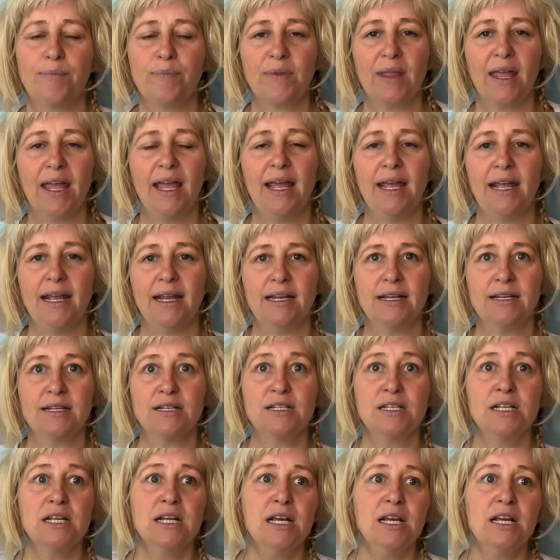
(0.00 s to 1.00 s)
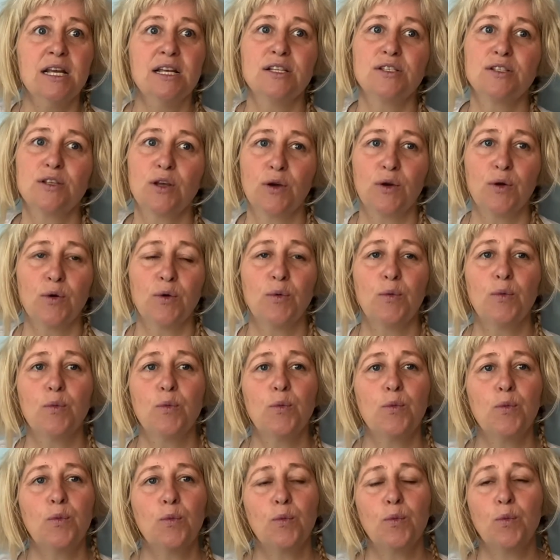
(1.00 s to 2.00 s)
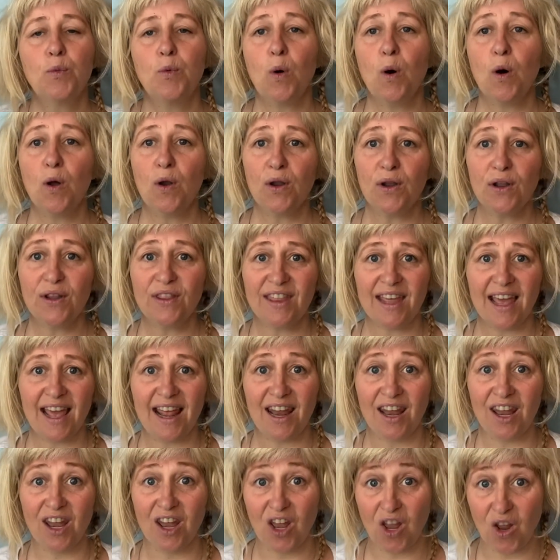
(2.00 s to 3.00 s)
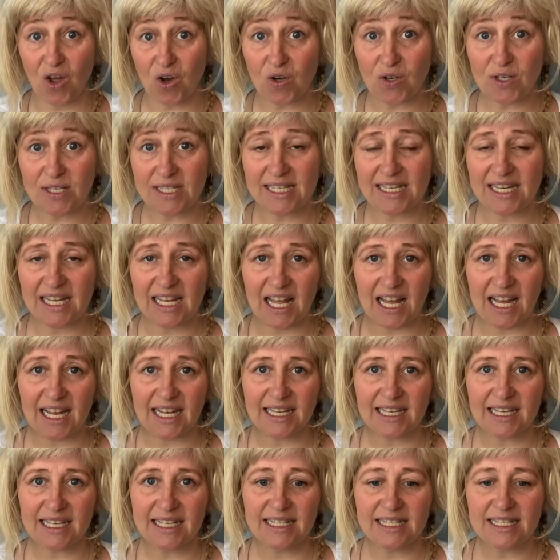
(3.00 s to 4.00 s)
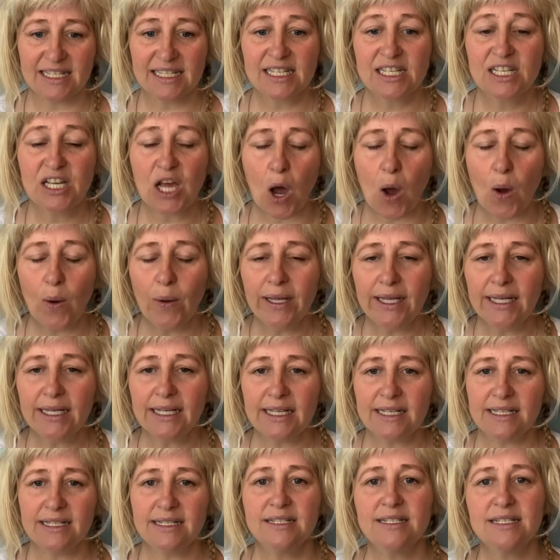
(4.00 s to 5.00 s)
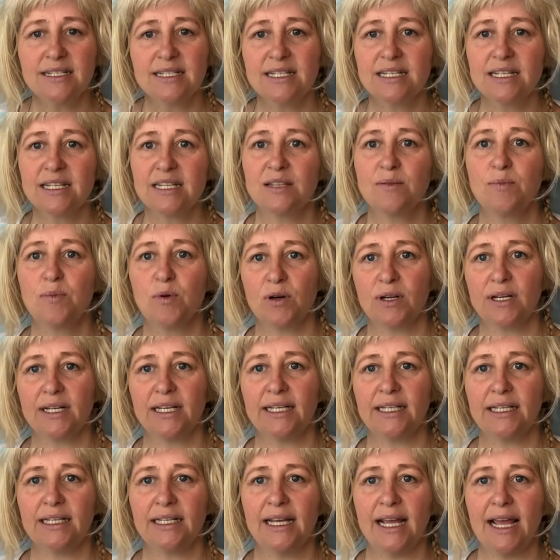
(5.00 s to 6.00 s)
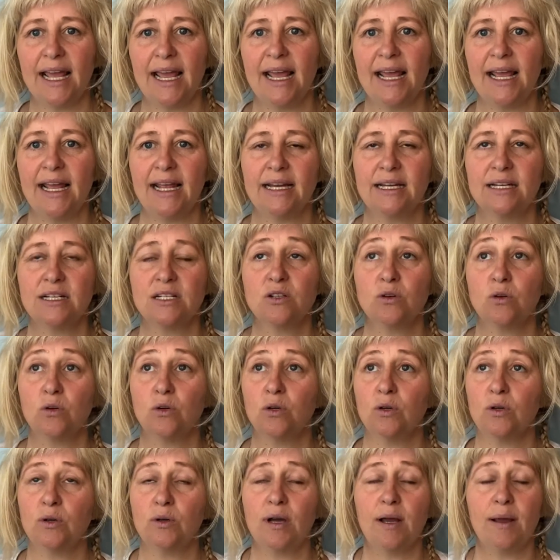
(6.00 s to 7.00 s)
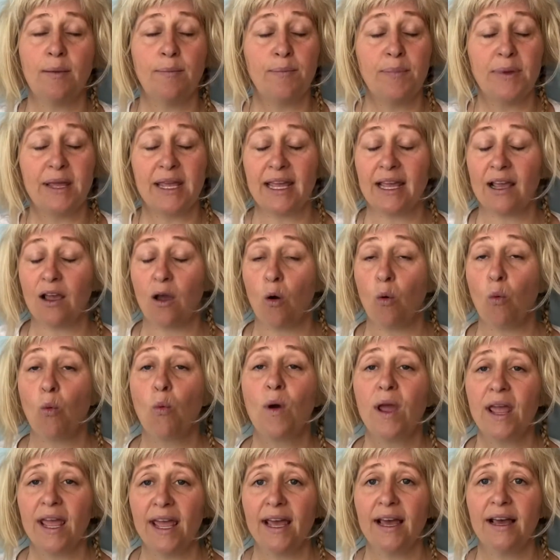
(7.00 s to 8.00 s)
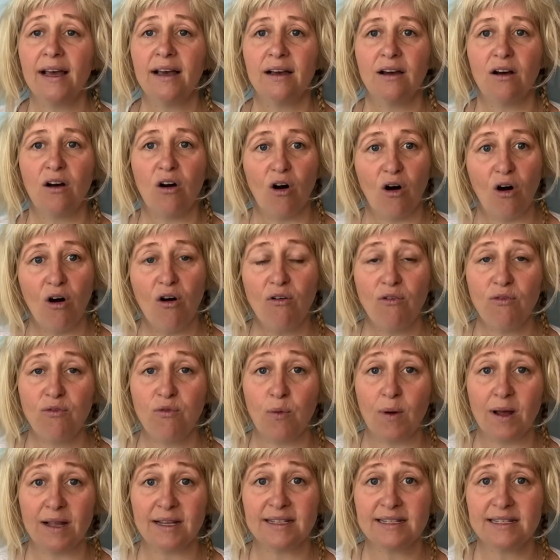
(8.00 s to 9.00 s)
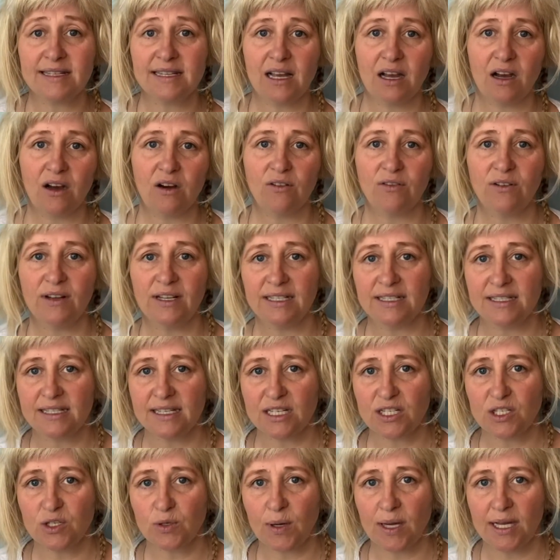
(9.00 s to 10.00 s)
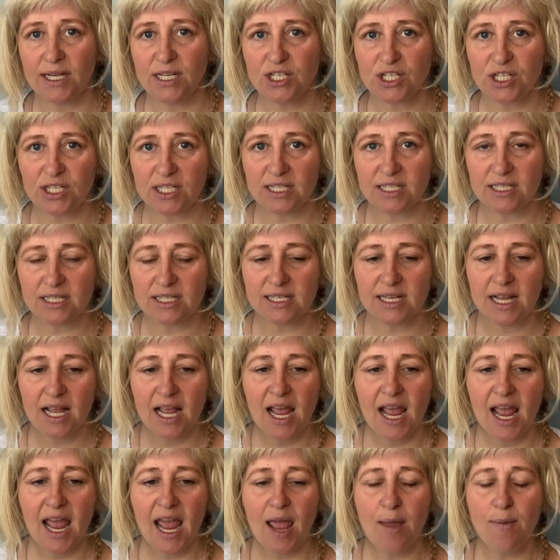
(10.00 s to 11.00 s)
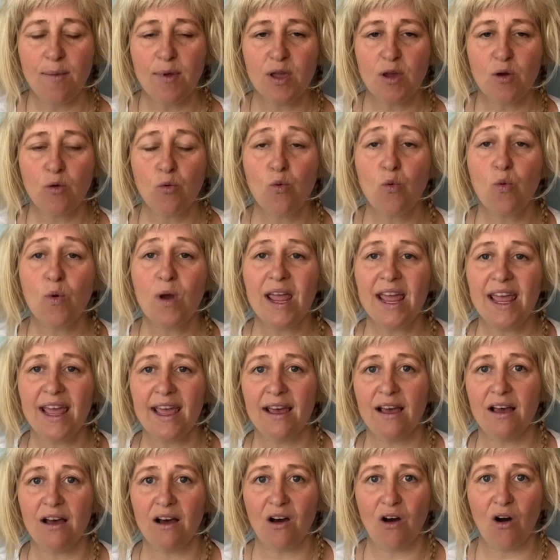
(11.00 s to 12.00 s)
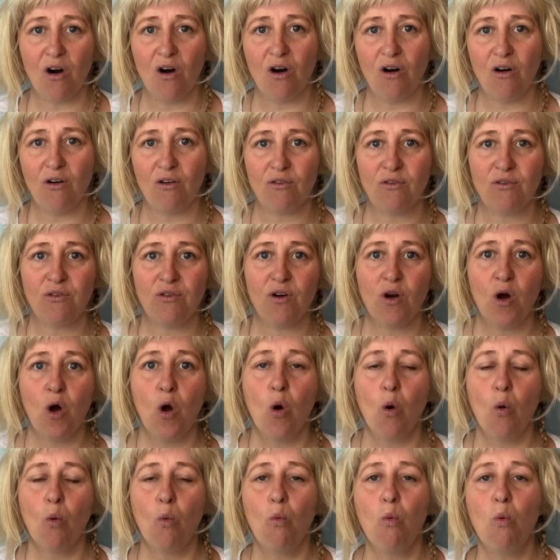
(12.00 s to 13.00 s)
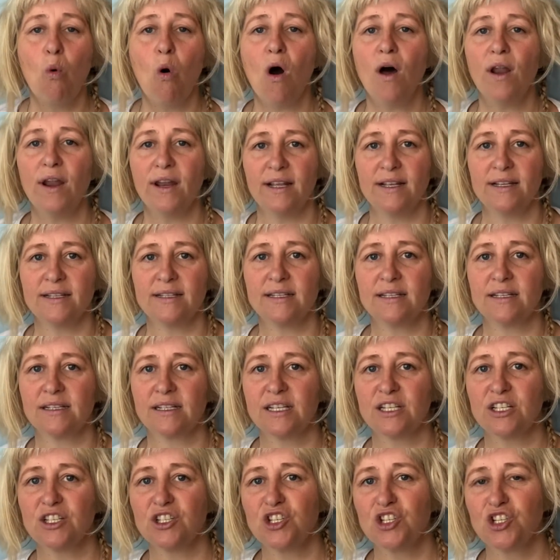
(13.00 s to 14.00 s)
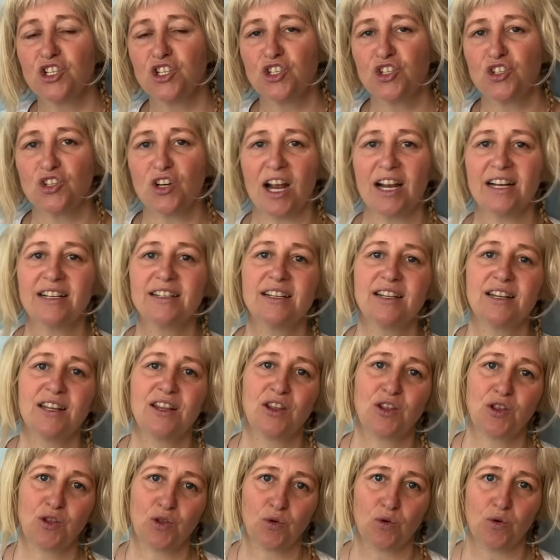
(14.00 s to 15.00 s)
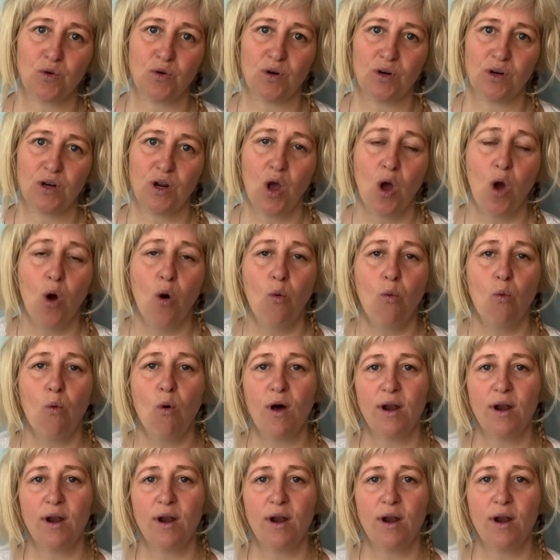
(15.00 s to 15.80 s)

And so what that looks like is going into the body and or being aware of oneself in situations and being aware of what is a constructed thought, what